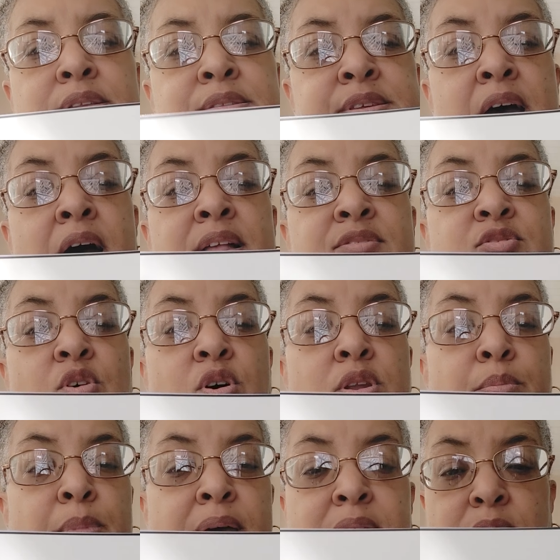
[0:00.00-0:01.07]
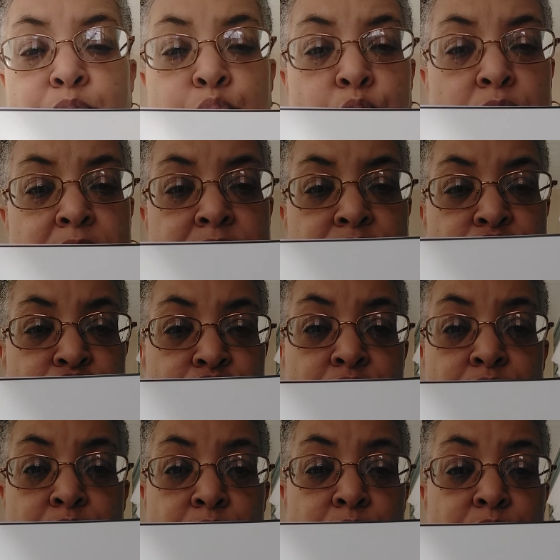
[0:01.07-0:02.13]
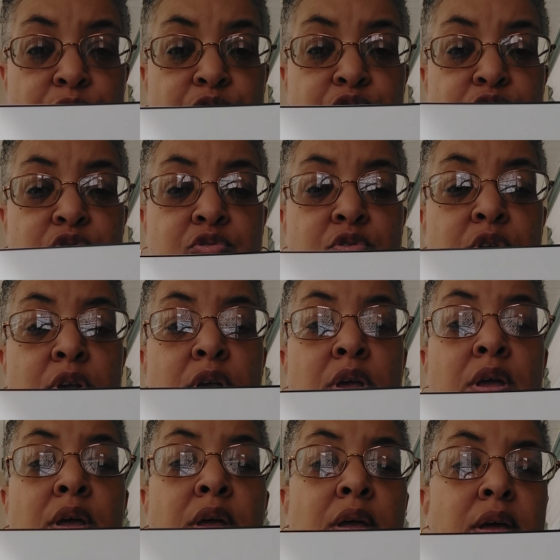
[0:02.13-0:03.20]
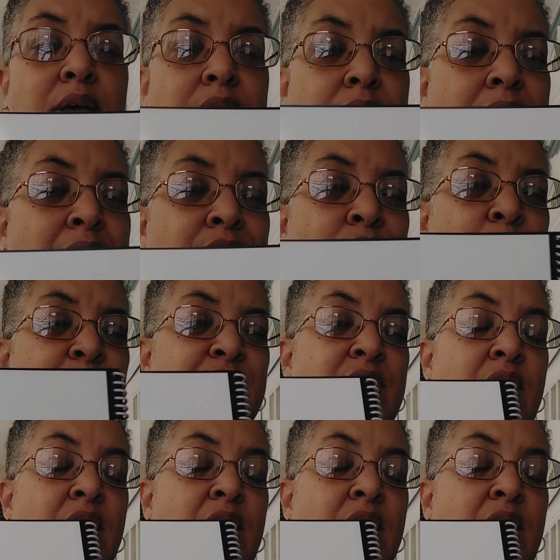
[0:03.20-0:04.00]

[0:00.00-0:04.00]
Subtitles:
dots on them like bullet journals. I know it's